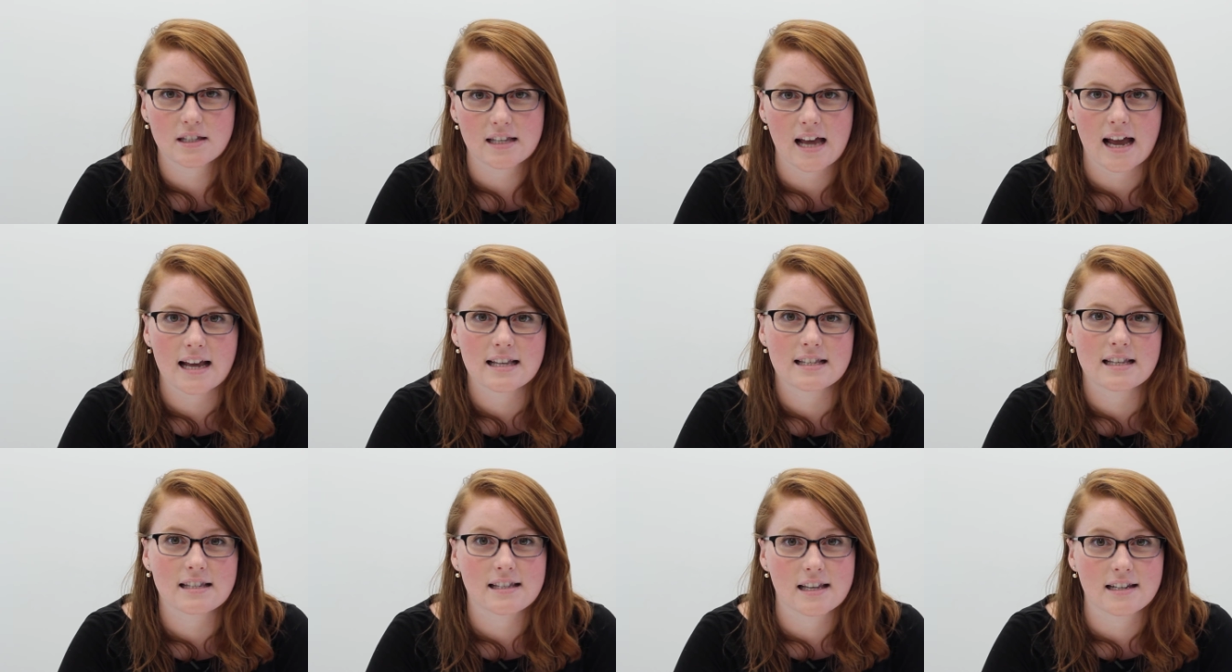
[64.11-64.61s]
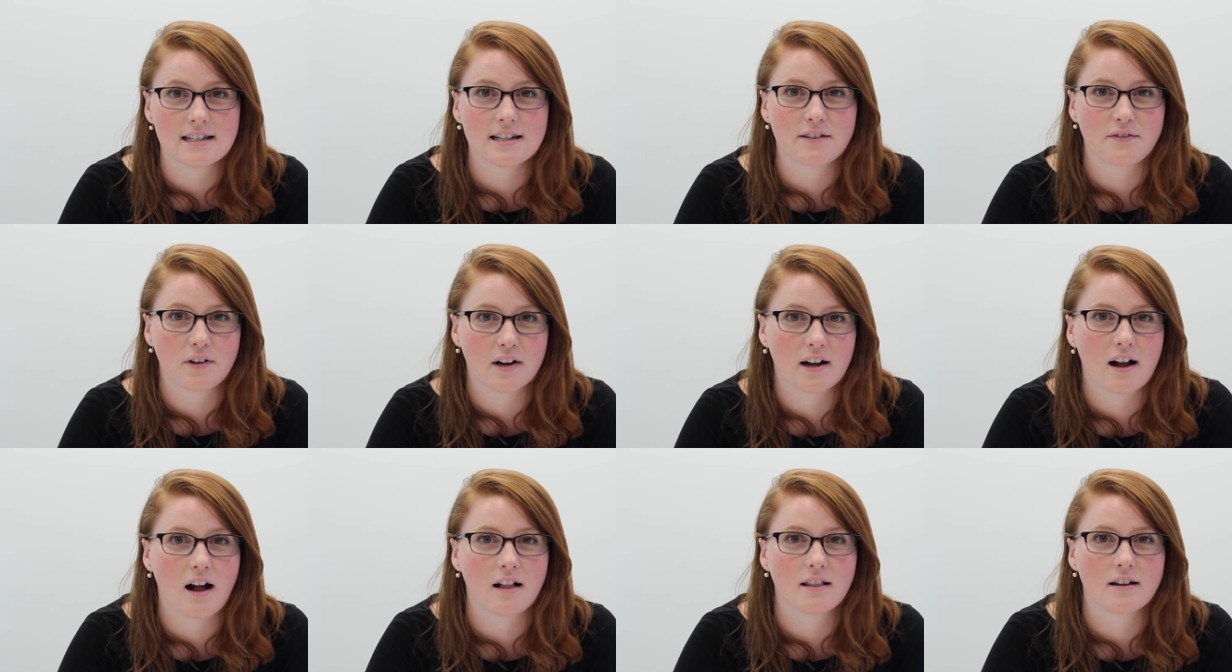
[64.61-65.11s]
sizes, and
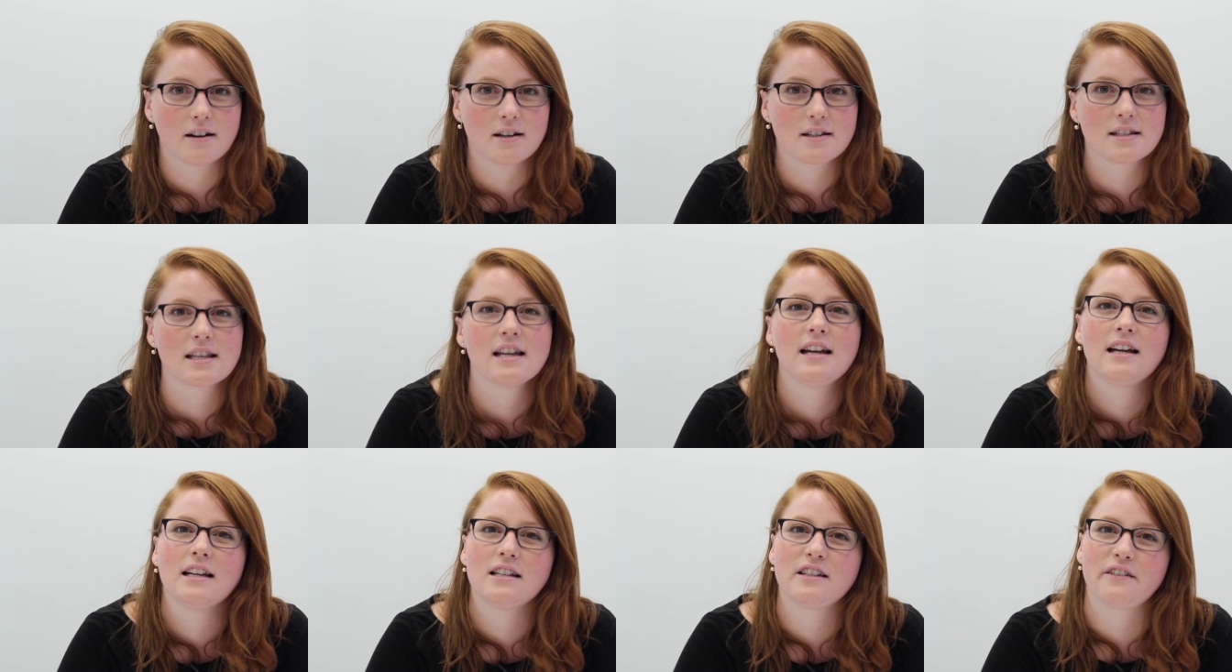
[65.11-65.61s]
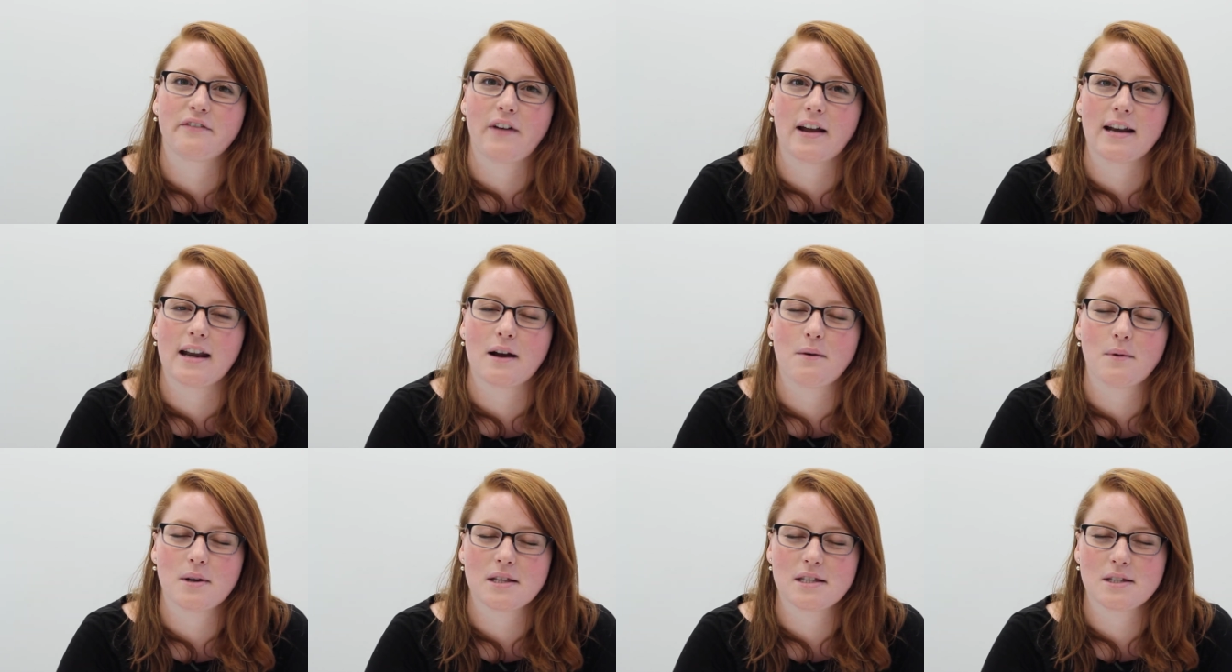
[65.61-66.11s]
different colors to
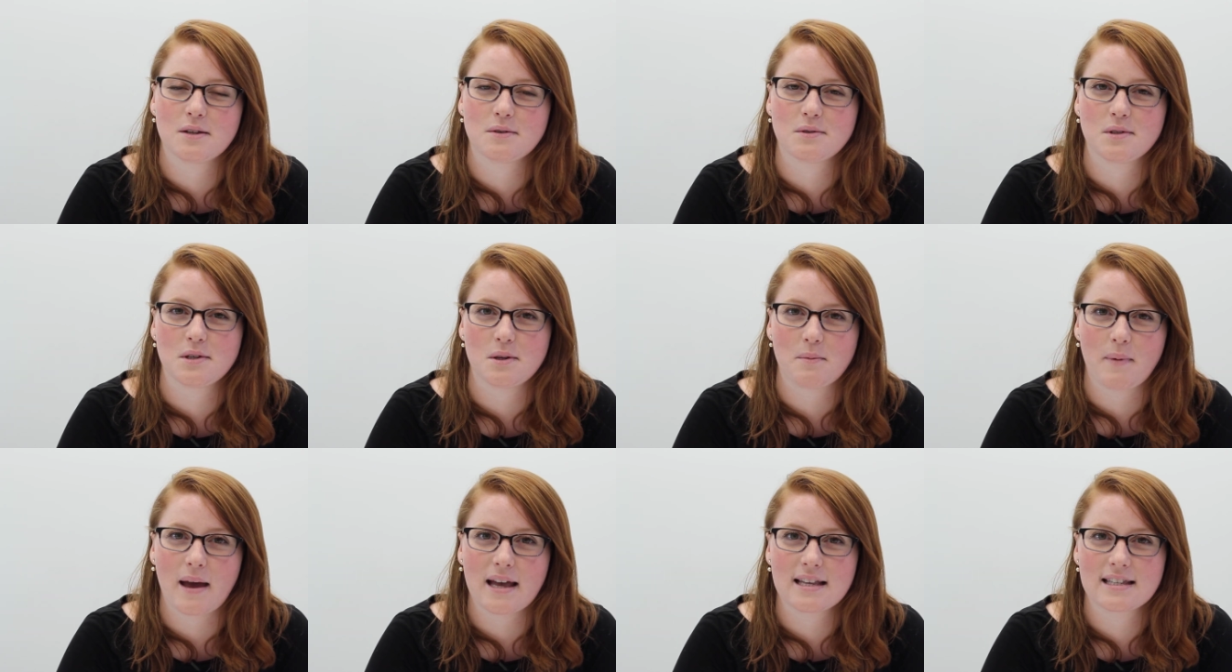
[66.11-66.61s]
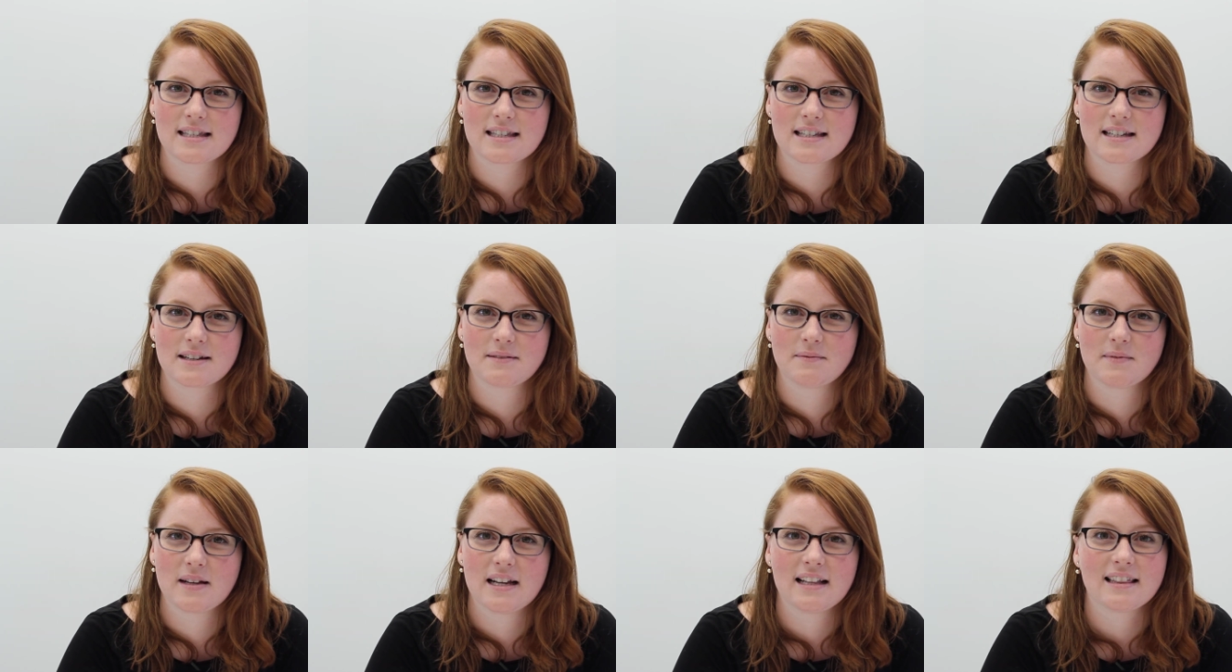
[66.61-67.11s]
find out what suits you best.
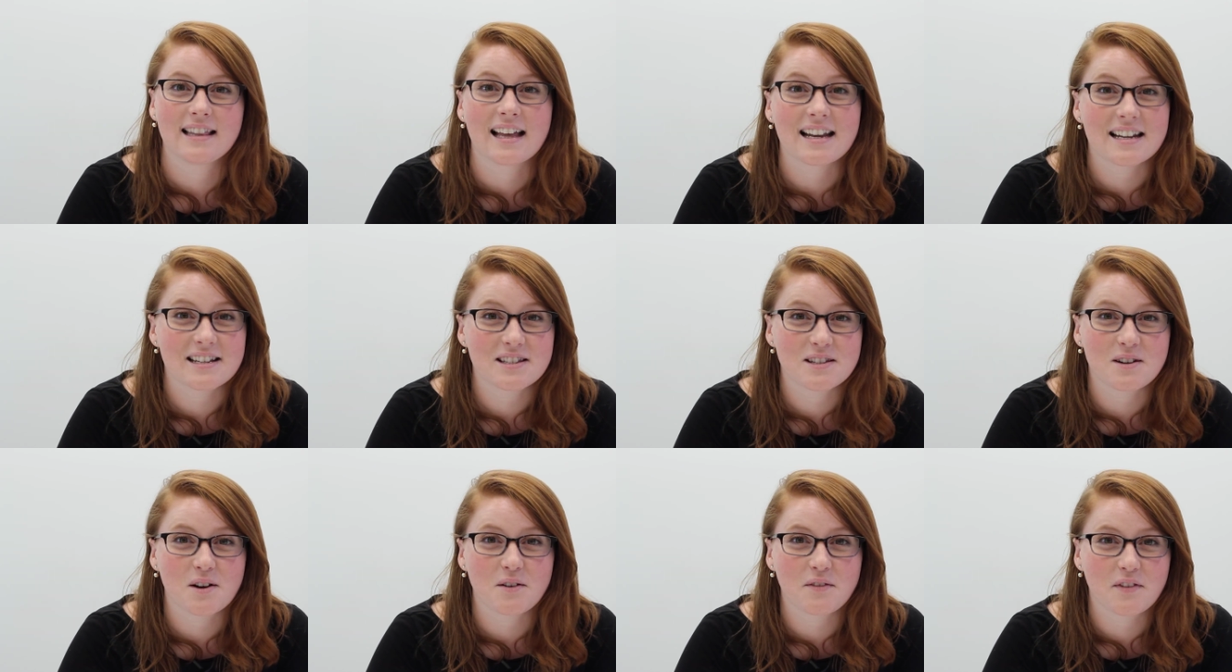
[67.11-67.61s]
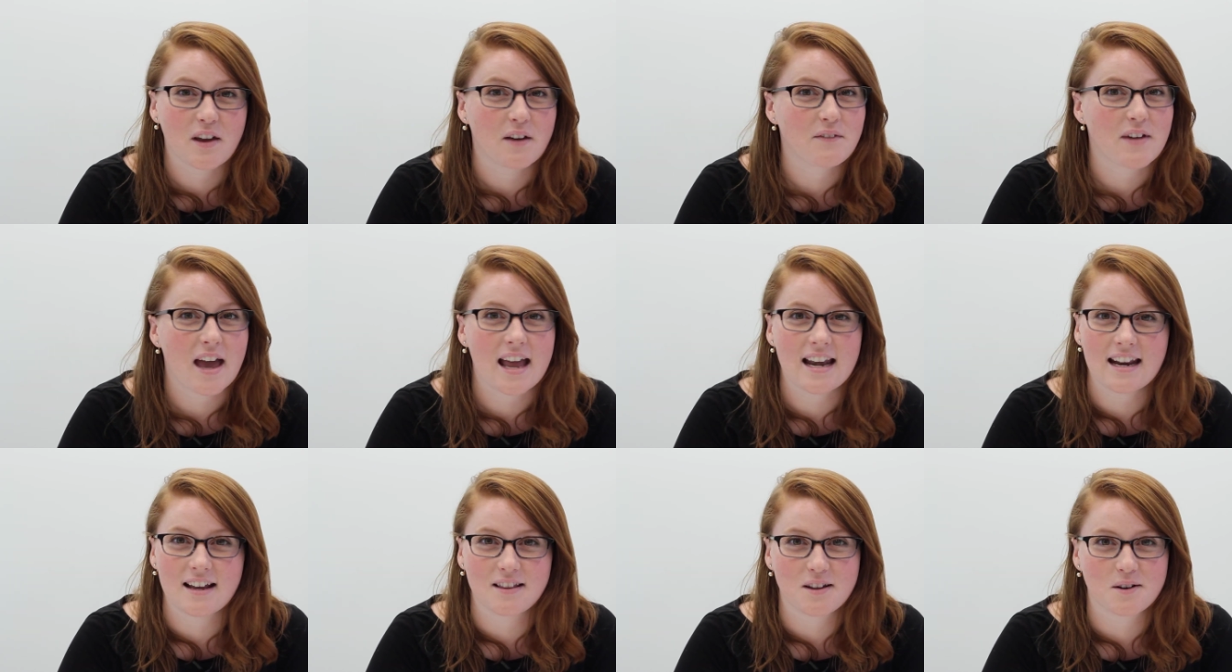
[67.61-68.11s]
Let us know if you have
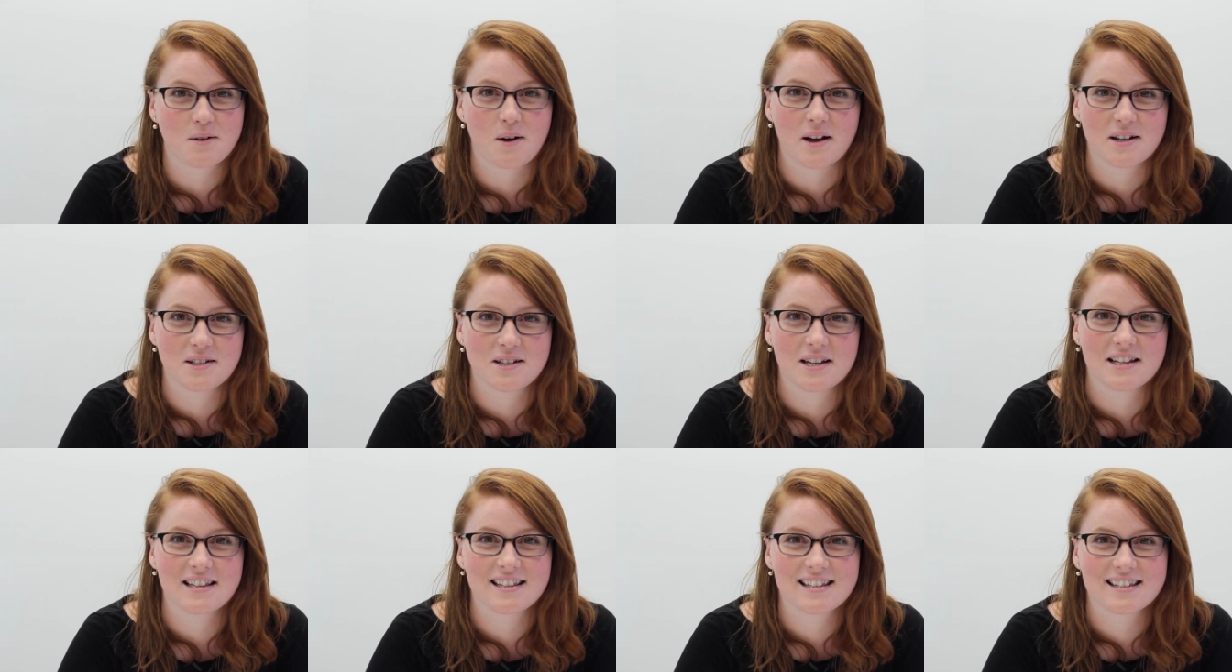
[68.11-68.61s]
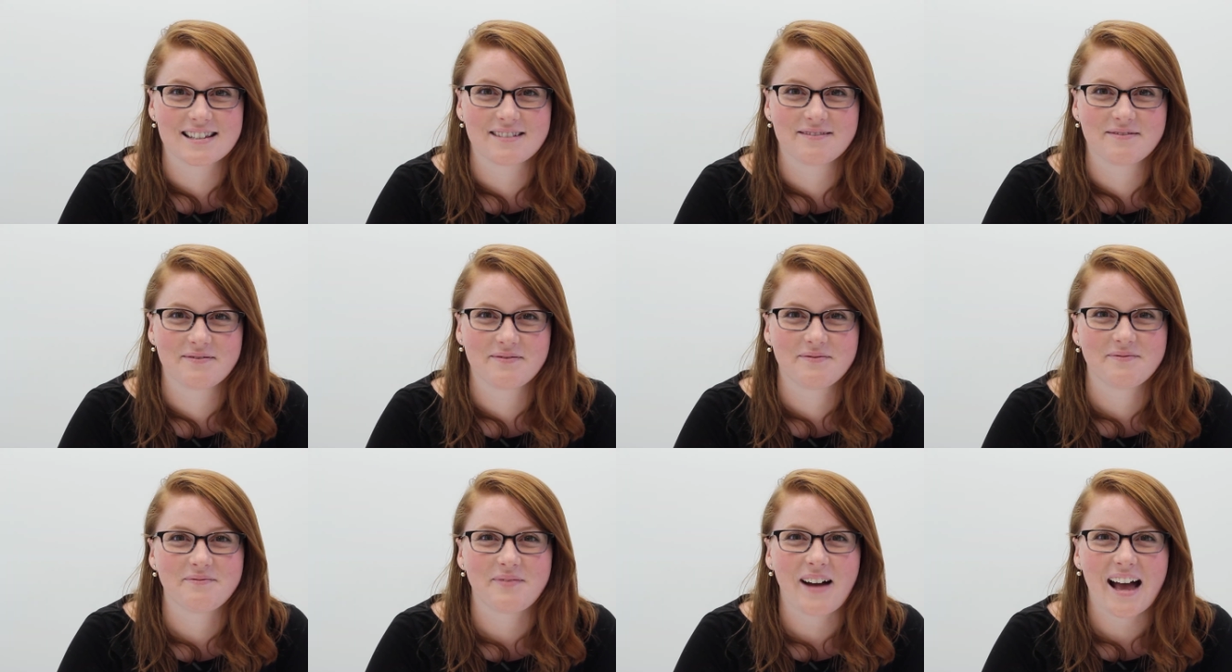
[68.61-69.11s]
any other questions.
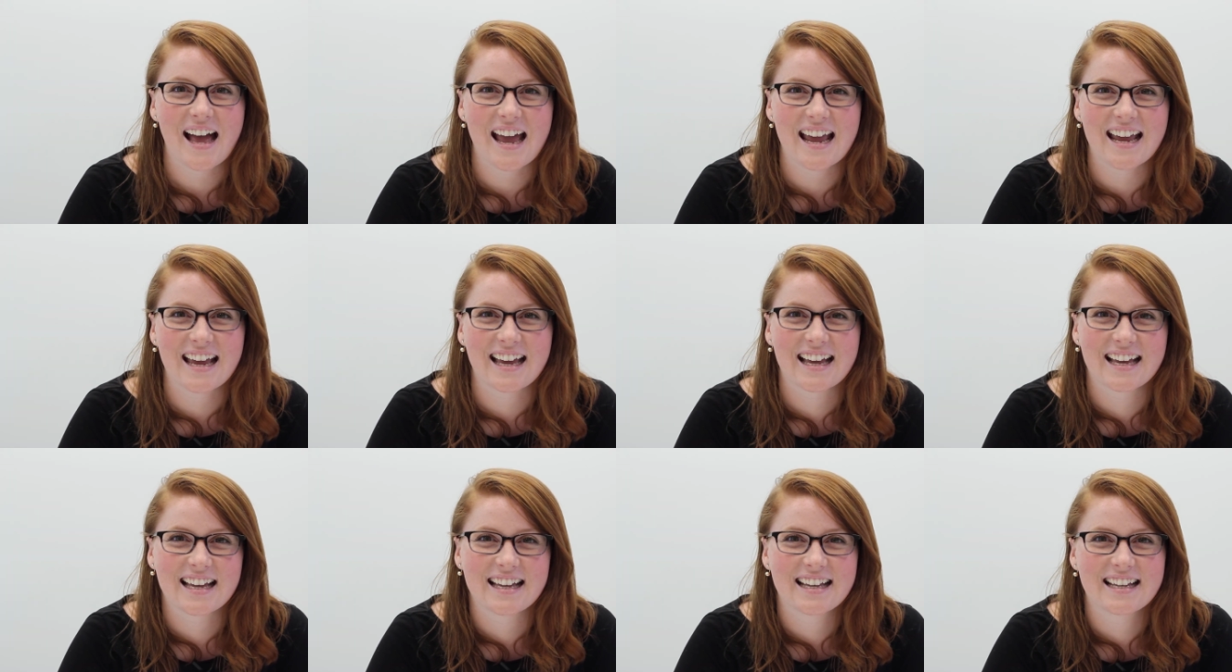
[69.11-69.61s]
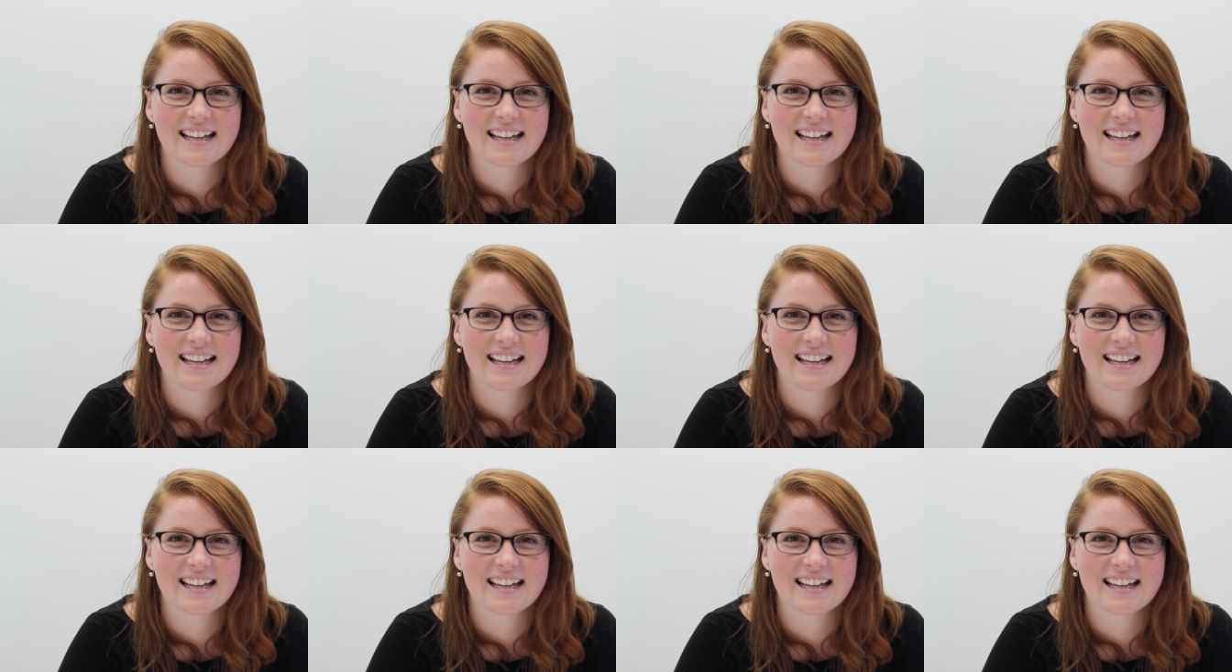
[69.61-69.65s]
Bye!